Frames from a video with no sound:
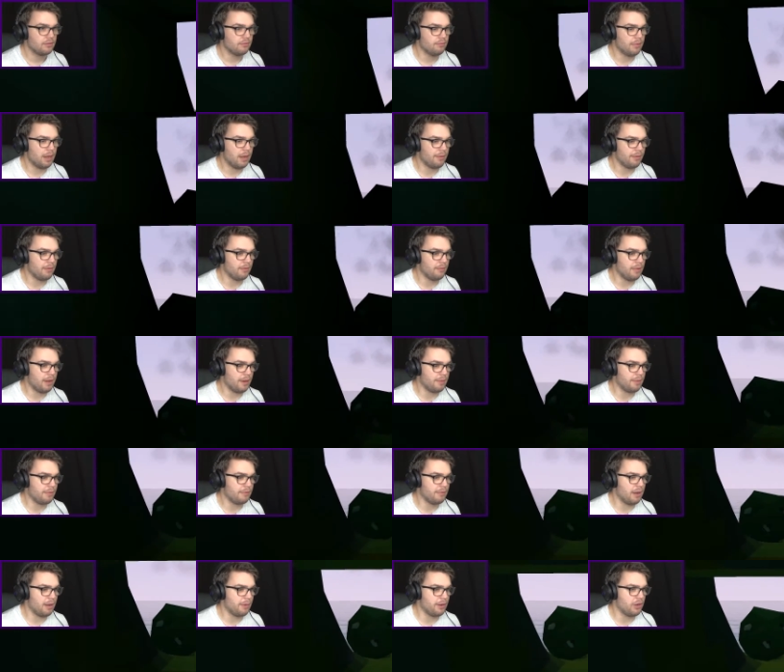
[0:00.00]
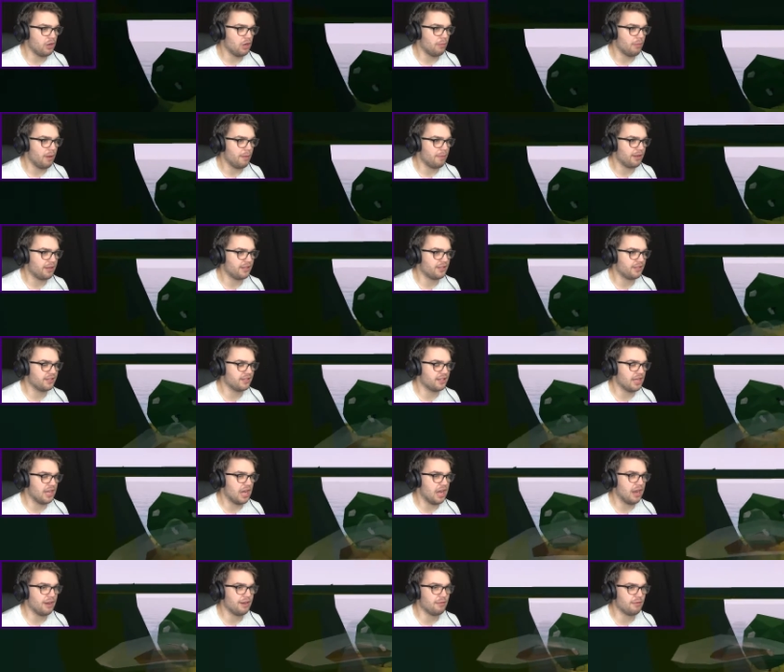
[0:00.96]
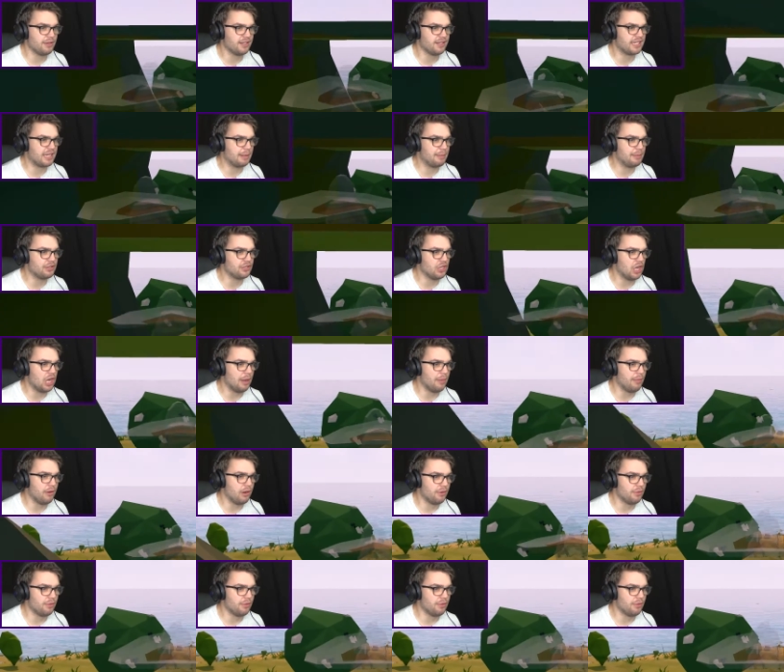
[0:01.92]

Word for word: Maybe not. Maybe it's just, no, it wasn't skipping time.